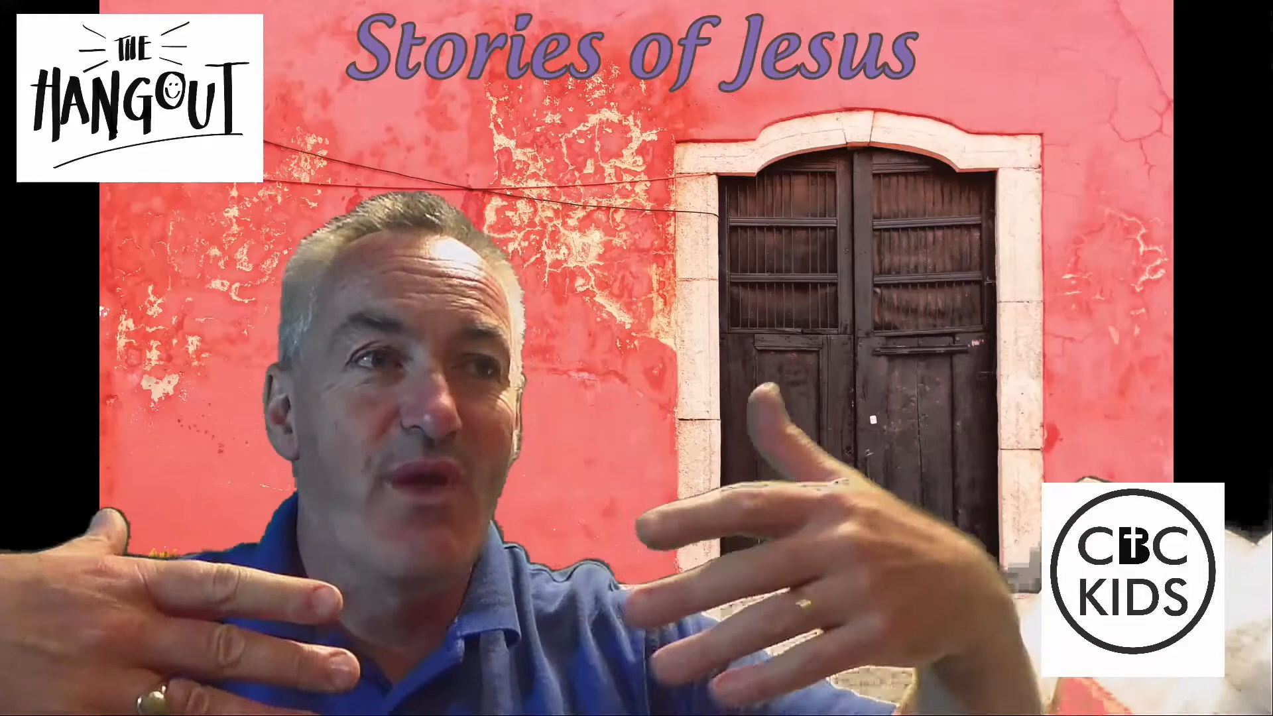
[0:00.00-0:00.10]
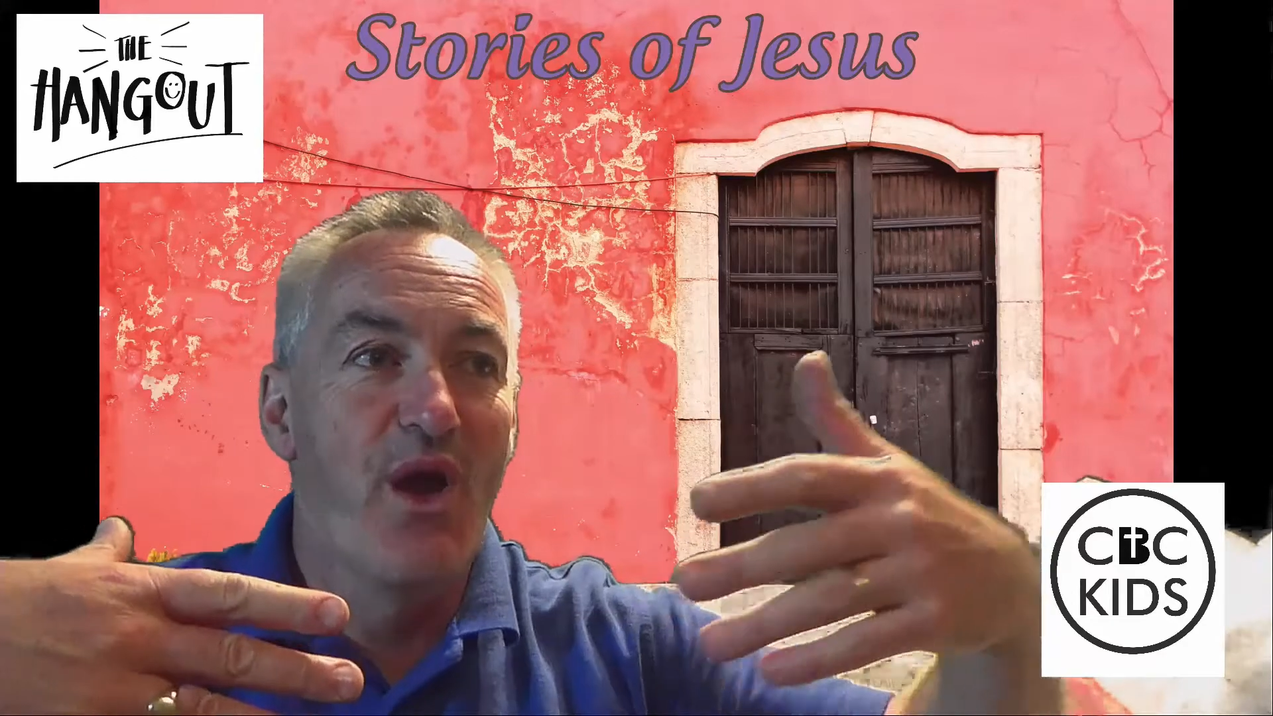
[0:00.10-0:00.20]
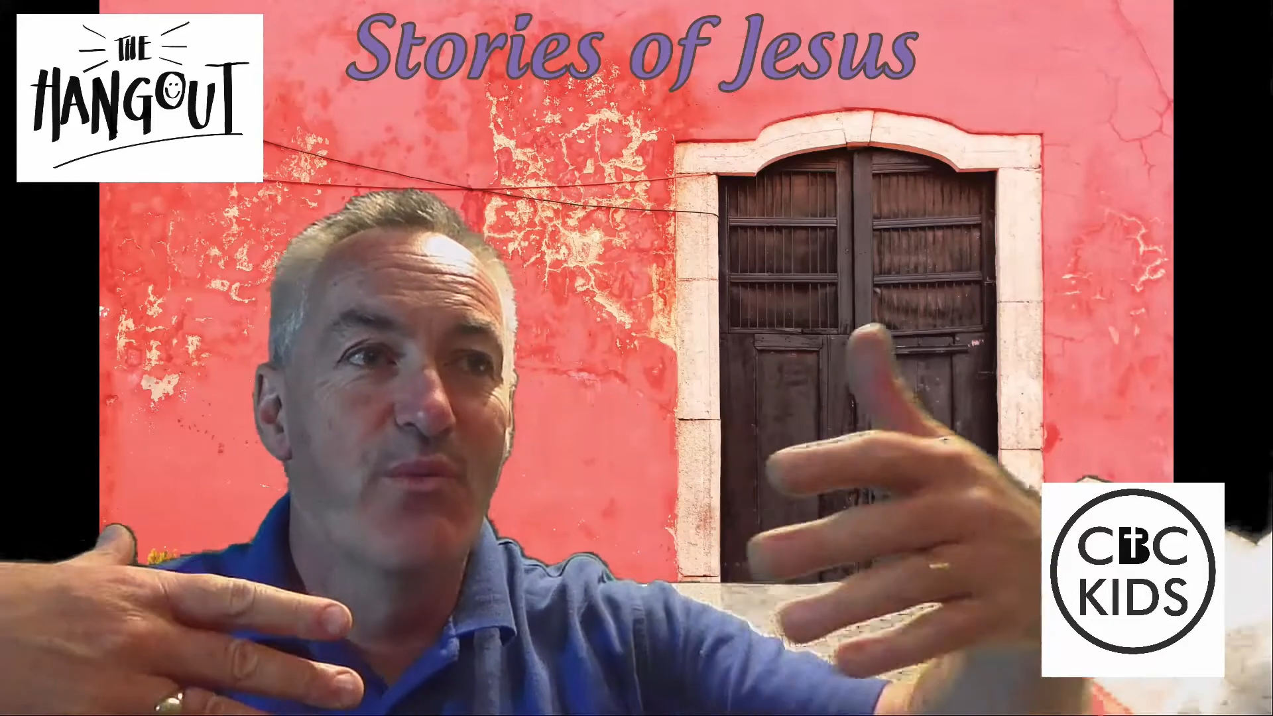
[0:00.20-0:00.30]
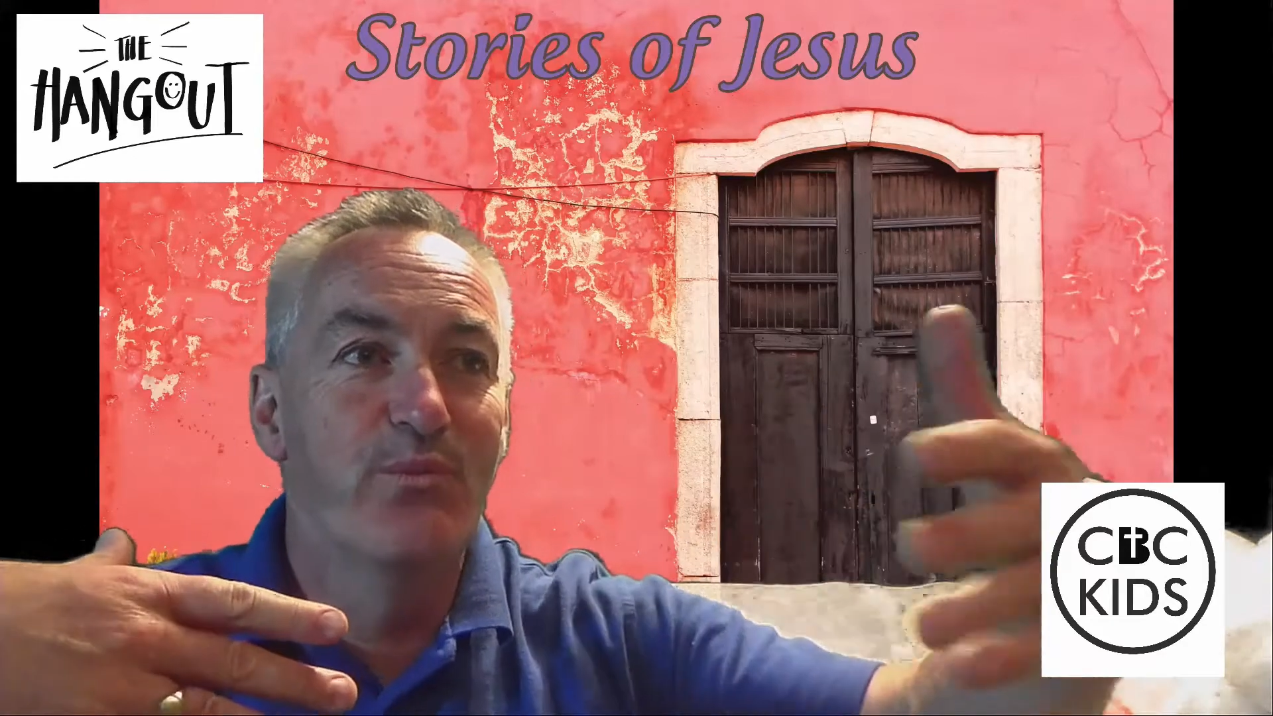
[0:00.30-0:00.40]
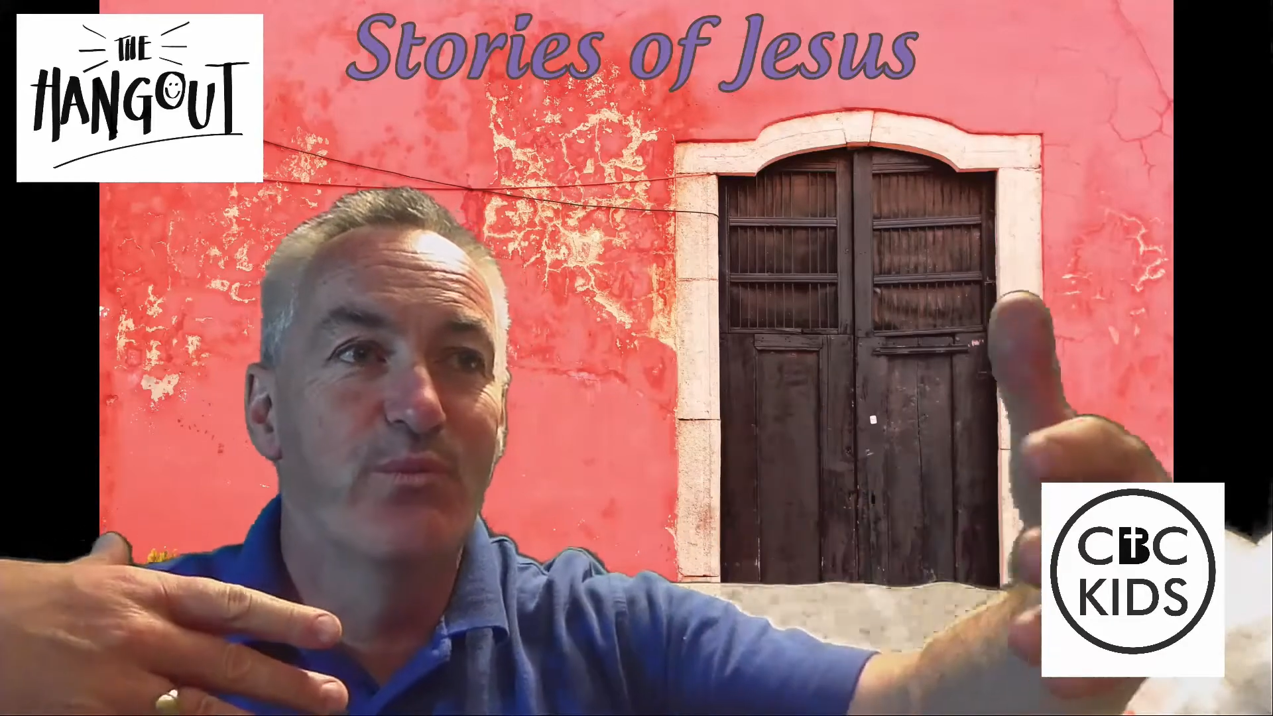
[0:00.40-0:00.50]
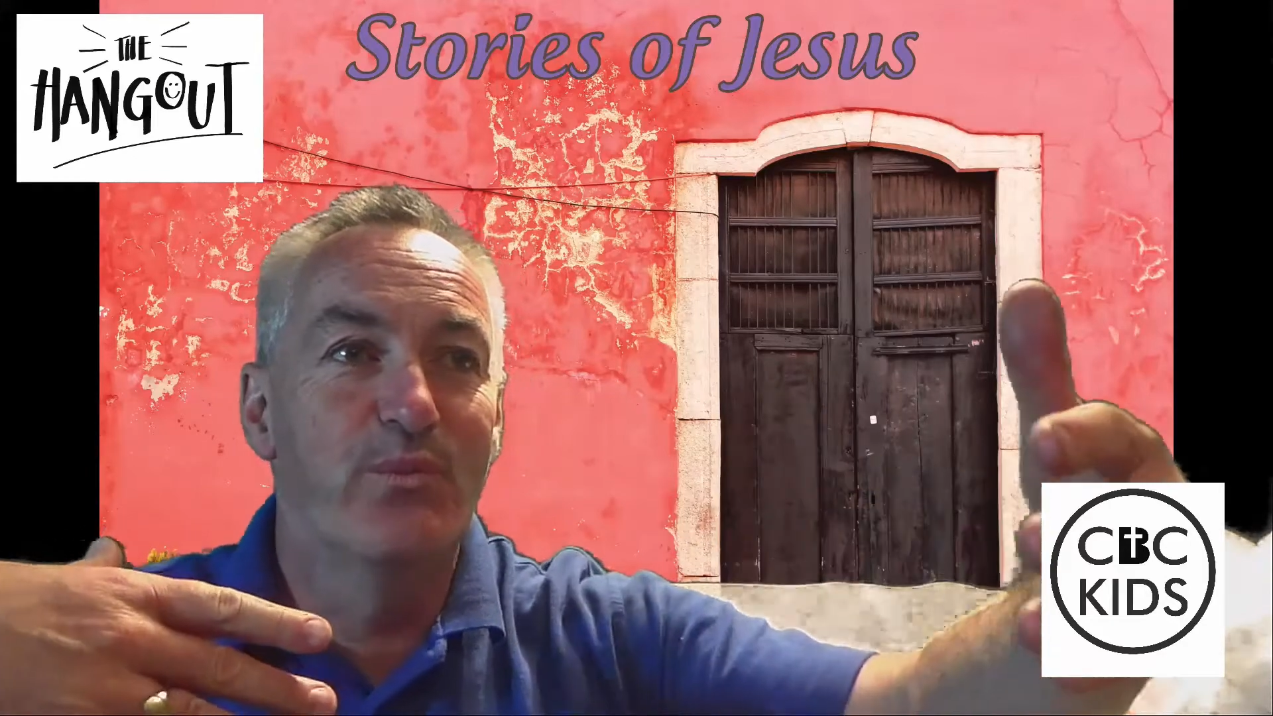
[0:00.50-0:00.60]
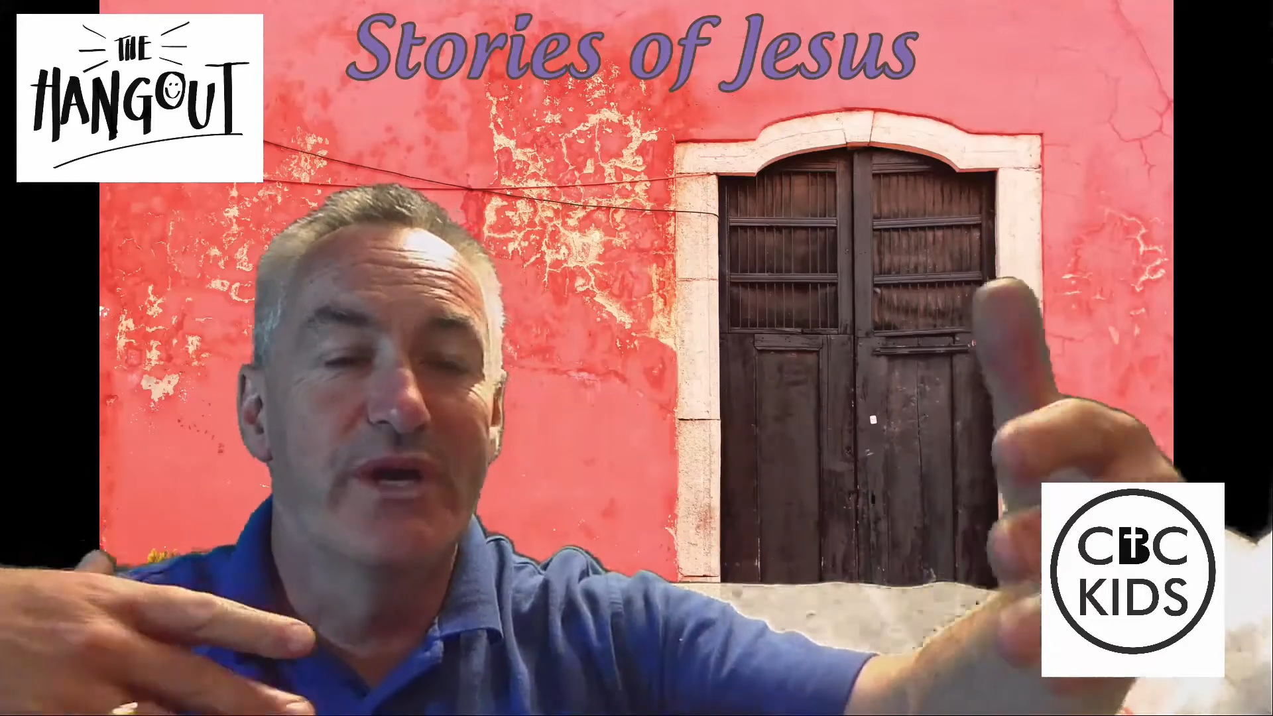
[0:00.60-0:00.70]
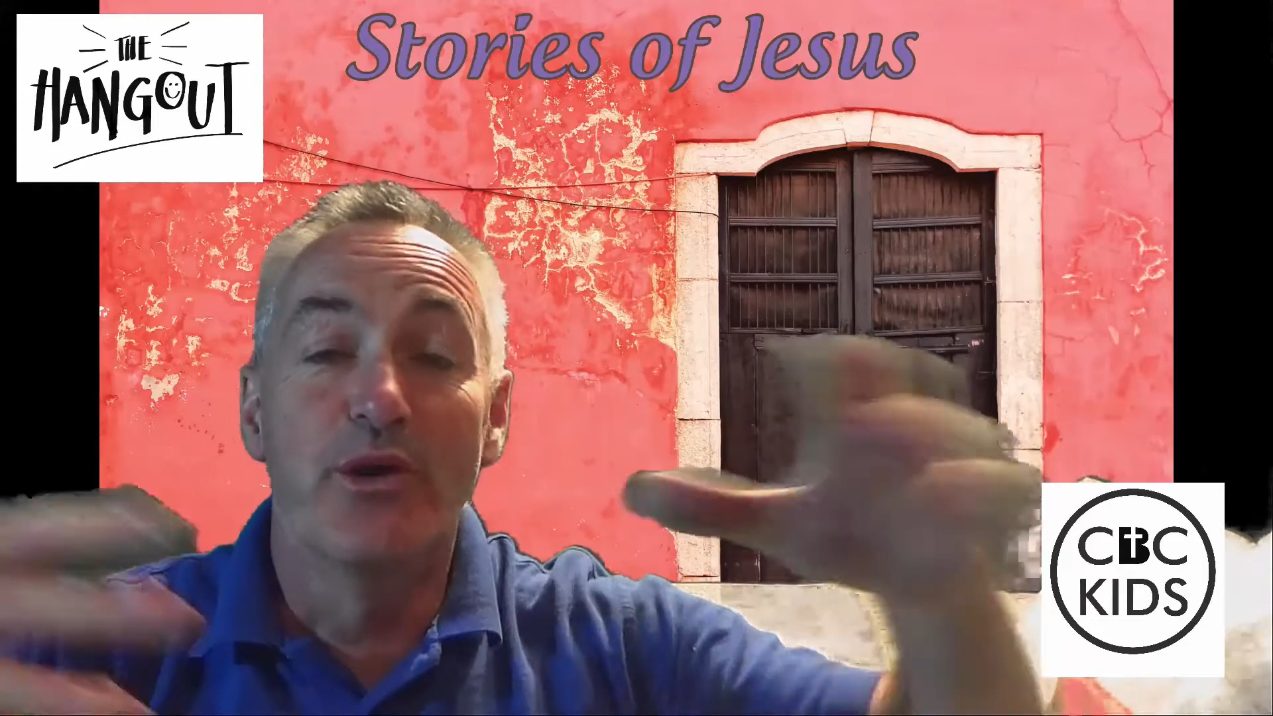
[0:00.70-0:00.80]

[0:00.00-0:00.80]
and we